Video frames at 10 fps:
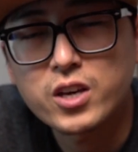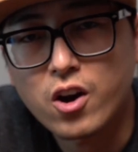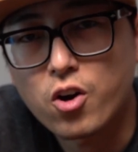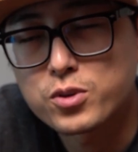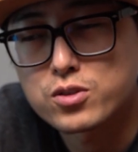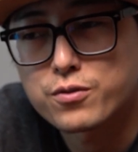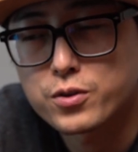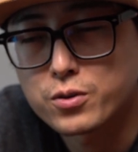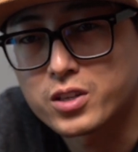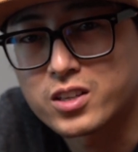almost
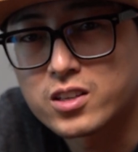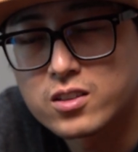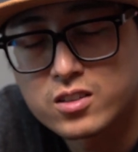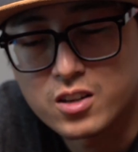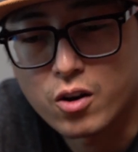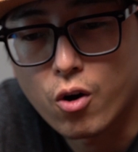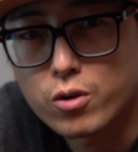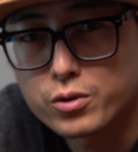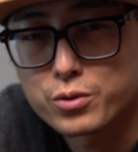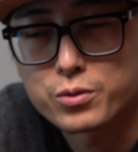feel the
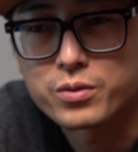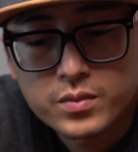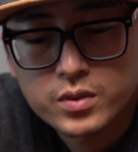oil.